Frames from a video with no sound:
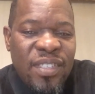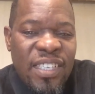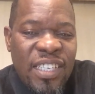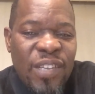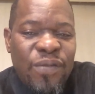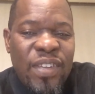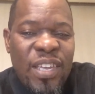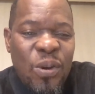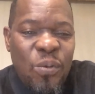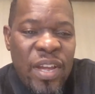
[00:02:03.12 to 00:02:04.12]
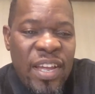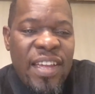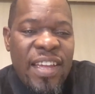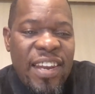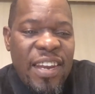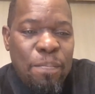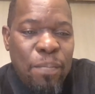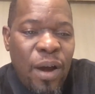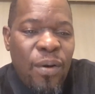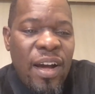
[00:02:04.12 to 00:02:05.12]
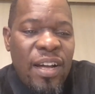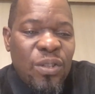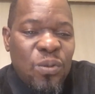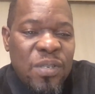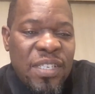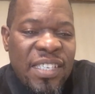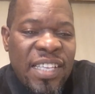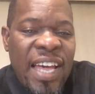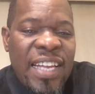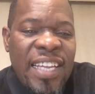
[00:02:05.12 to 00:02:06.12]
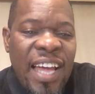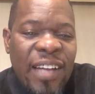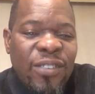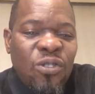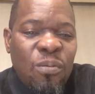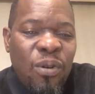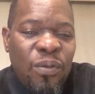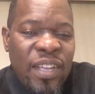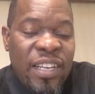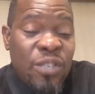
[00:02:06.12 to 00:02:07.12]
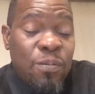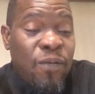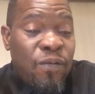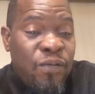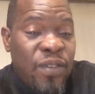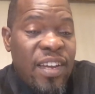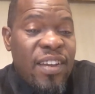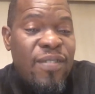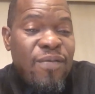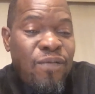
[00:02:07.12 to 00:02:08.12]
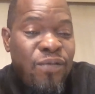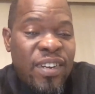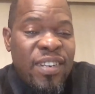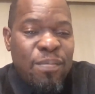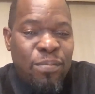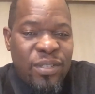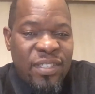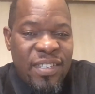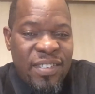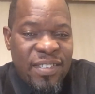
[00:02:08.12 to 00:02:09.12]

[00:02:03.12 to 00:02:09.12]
give away the power to decide the outcome of their dispute. Very, very important.